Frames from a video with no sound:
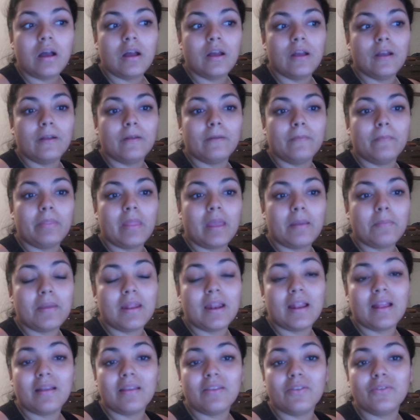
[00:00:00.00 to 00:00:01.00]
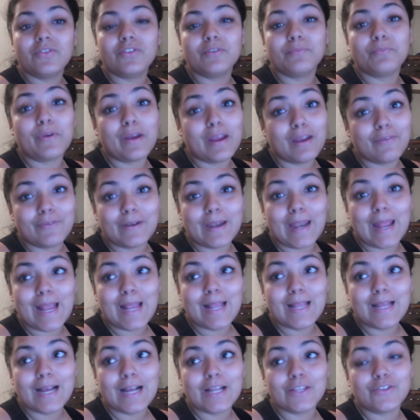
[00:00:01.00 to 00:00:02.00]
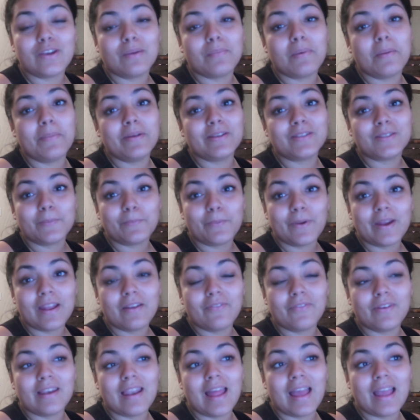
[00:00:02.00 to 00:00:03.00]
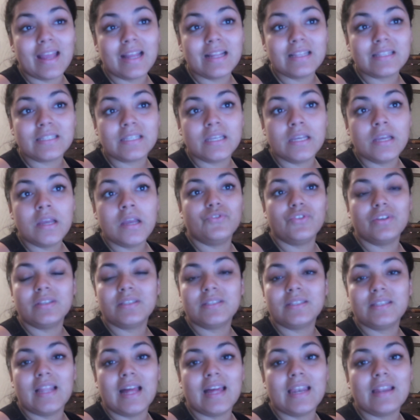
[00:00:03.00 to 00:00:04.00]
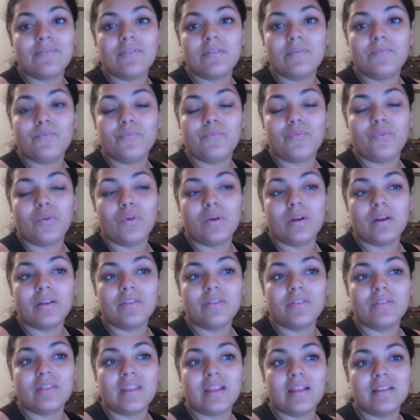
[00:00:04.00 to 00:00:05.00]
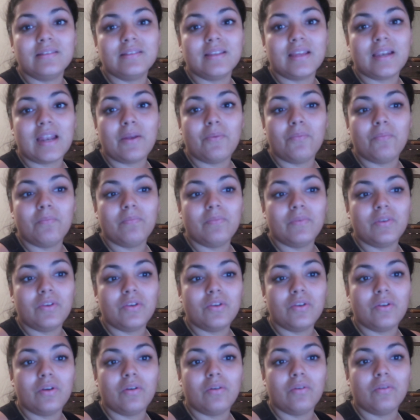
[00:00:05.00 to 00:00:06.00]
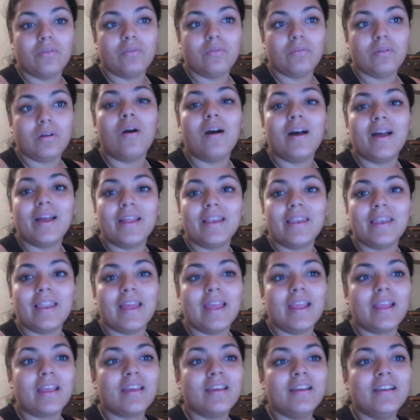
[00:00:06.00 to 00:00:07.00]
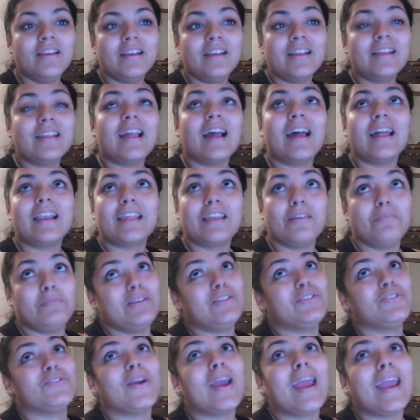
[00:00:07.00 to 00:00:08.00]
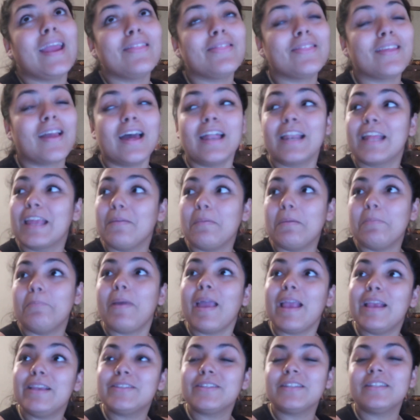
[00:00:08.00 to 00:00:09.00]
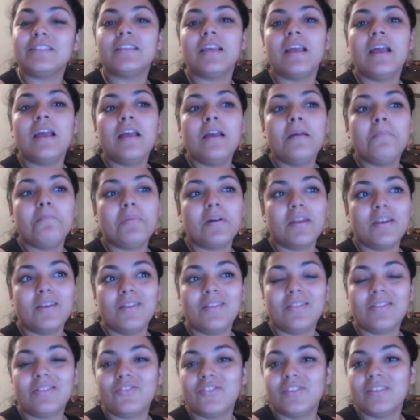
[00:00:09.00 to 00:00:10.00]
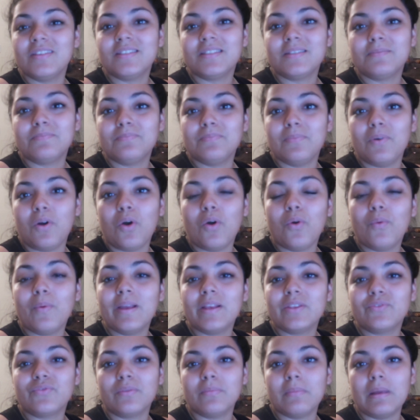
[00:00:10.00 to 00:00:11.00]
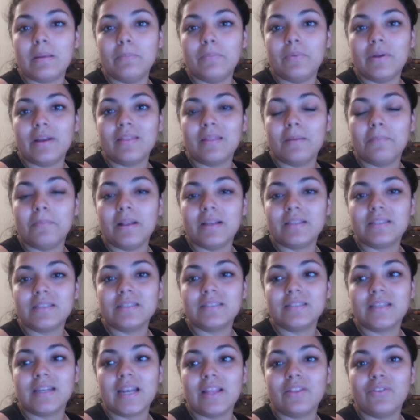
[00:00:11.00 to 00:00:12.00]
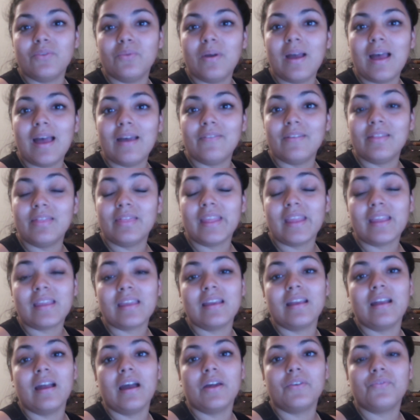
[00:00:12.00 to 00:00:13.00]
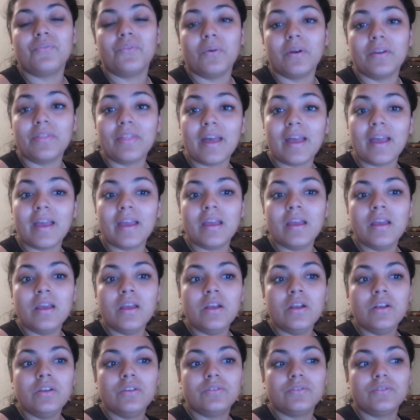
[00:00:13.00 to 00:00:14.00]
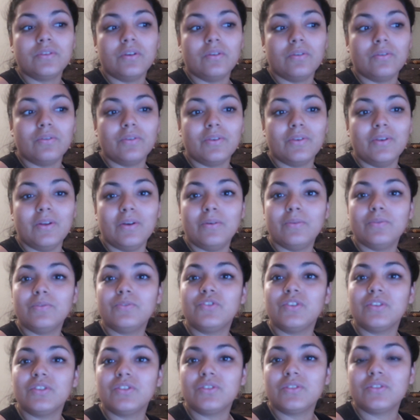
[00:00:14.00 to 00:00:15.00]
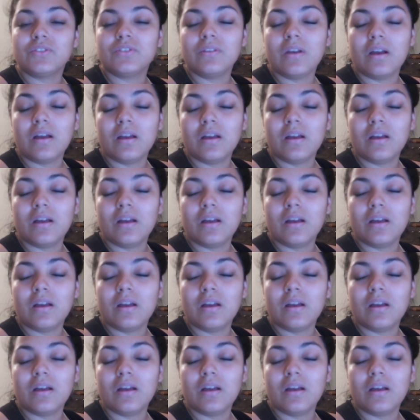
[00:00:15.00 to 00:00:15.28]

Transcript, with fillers: I mean, you should pray every day. I try my best to pray every night. Just not even for things that I, you know, want, like God give me strength, God give me patience, but just always remembering the blessings that I do have and thanking God for that. So, you know, just